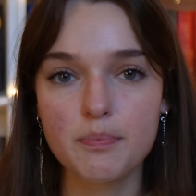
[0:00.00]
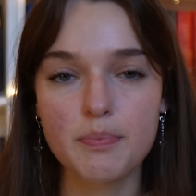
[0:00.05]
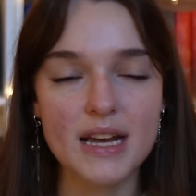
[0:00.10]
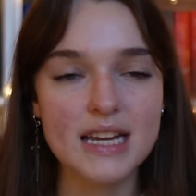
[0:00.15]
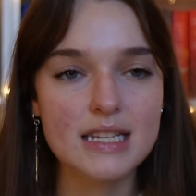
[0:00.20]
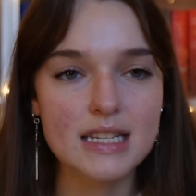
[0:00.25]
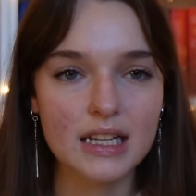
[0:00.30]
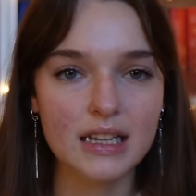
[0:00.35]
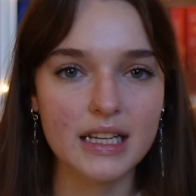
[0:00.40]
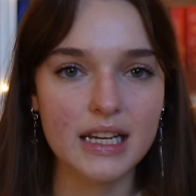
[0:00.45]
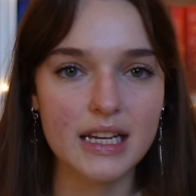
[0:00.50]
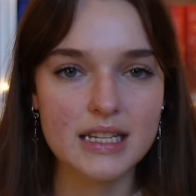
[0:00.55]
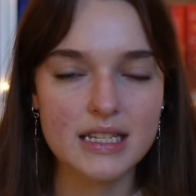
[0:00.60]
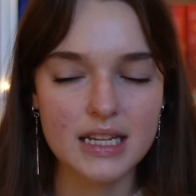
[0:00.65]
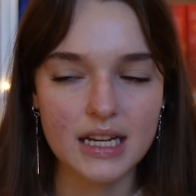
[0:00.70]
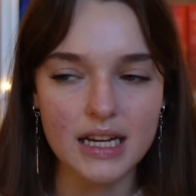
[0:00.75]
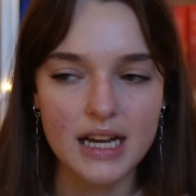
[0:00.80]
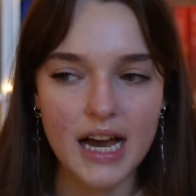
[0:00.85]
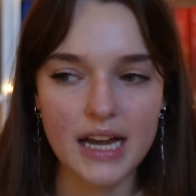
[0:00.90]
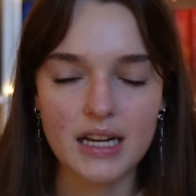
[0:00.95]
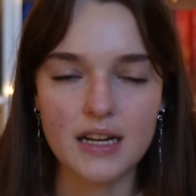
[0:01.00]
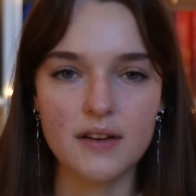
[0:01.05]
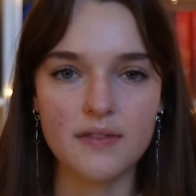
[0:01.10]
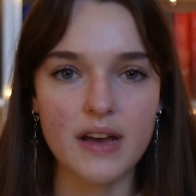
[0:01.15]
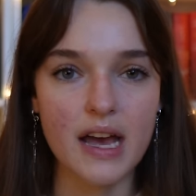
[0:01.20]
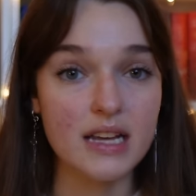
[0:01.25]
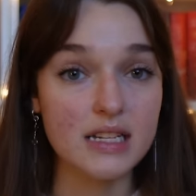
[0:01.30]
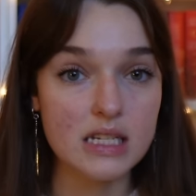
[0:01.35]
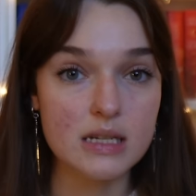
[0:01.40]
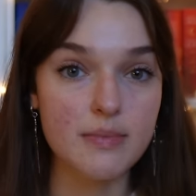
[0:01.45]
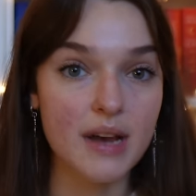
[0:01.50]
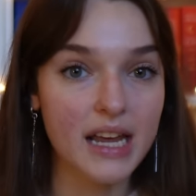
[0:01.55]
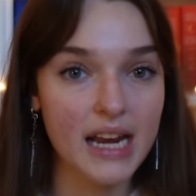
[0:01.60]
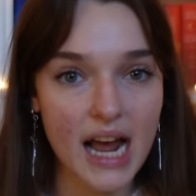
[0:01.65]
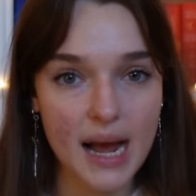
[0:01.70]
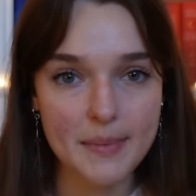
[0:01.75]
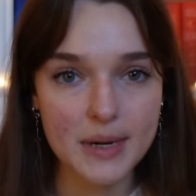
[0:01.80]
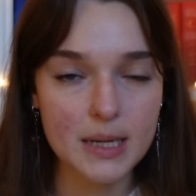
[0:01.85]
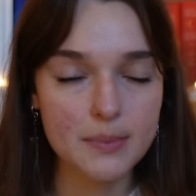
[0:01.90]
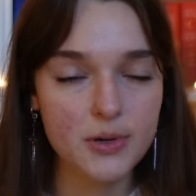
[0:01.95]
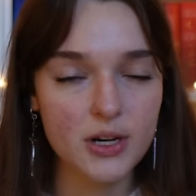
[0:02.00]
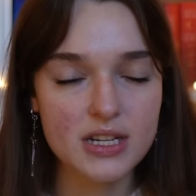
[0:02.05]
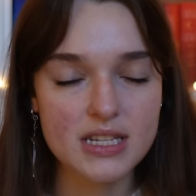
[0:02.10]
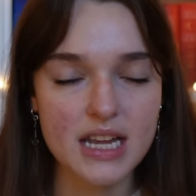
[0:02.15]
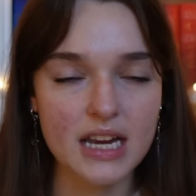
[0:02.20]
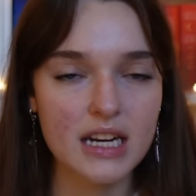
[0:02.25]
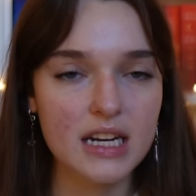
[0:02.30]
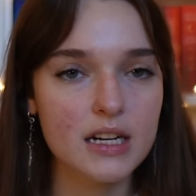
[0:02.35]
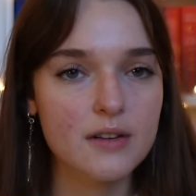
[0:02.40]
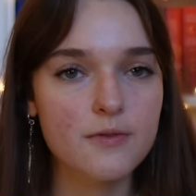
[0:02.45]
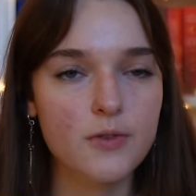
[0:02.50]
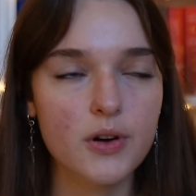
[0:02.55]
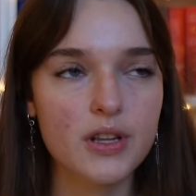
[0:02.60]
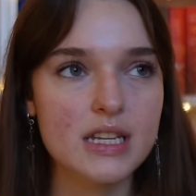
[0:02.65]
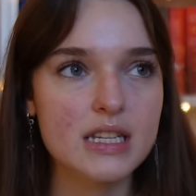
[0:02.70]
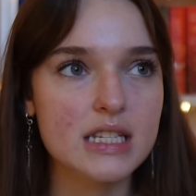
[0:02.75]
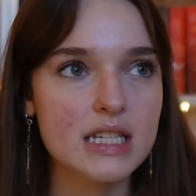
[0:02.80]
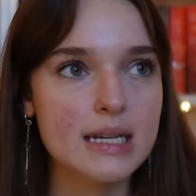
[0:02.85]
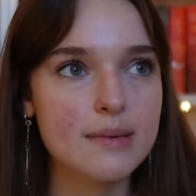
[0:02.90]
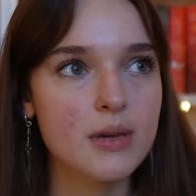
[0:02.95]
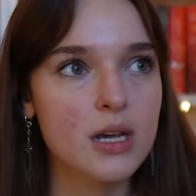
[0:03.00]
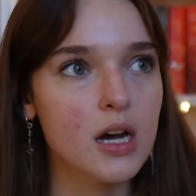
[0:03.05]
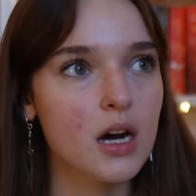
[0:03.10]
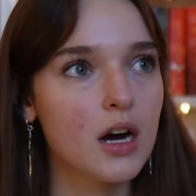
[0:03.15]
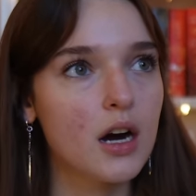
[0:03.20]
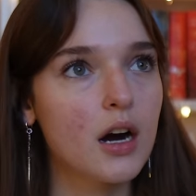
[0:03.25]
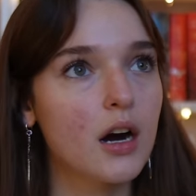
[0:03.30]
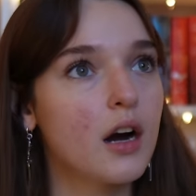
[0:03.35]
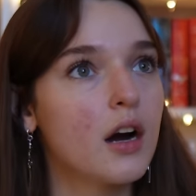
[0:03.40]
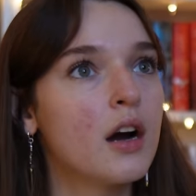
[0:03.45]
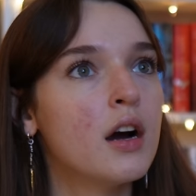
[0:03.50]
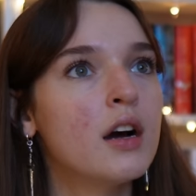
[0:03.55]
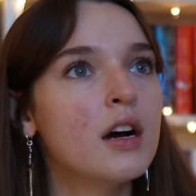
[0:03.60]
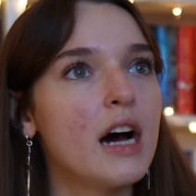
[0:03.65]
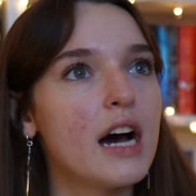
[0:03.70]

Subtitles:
Basically, to kind of estimate how many books I needed for this TBR,